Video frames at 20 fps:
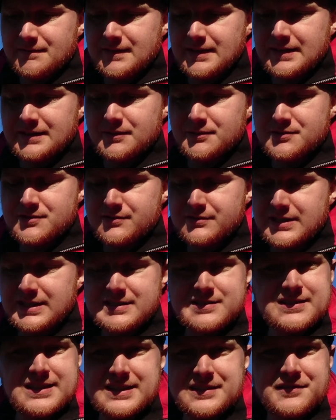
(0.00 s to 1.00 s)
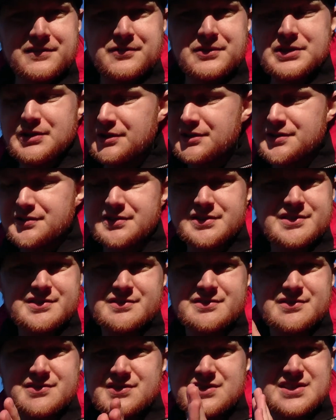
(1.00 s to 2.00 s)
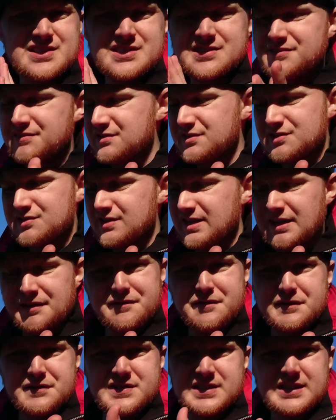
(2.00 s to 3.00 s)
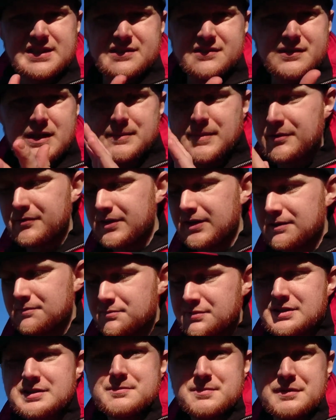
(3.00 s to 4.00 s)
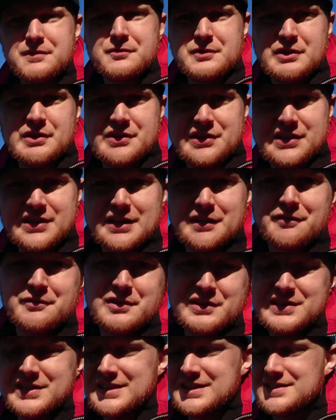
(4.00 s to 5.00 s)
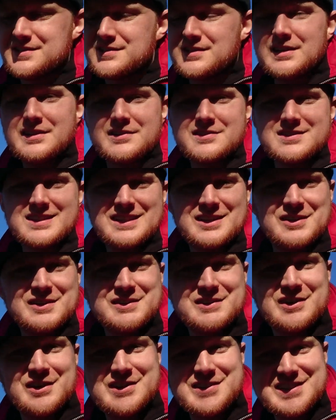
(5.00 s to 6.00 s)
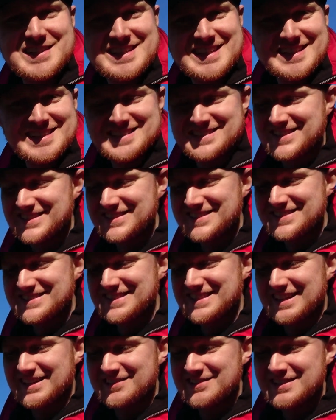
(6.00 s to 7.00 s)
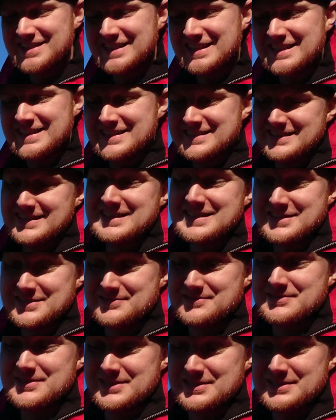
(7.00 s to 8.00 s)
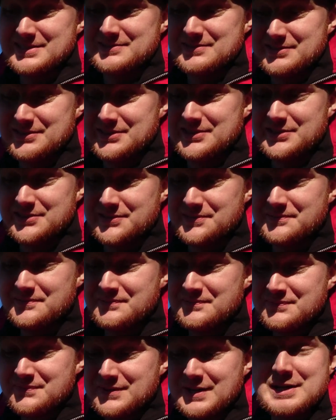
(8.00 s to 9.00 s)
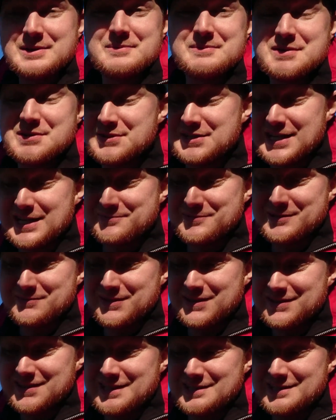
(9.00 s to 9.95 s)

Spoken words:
and also there's like 315 about that, but 300k Stardust, like 100k Stardust an hour. That's really good. I'm very happy about